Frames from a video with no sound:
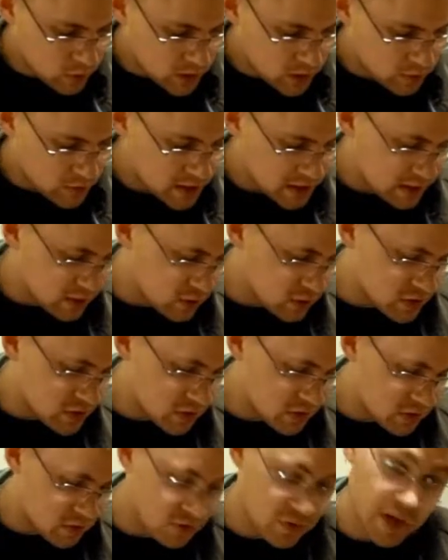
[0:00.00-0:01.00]
will admit it looks
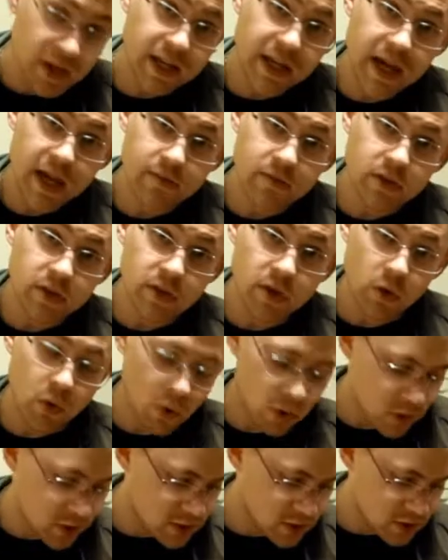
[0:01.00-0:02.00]
a little funny having the
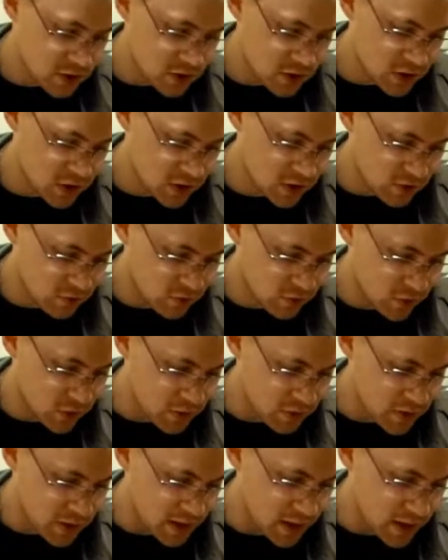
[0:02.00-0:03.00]
orange
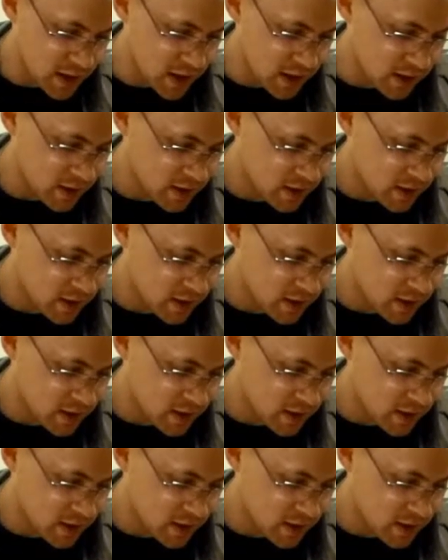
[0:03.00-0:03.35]
for the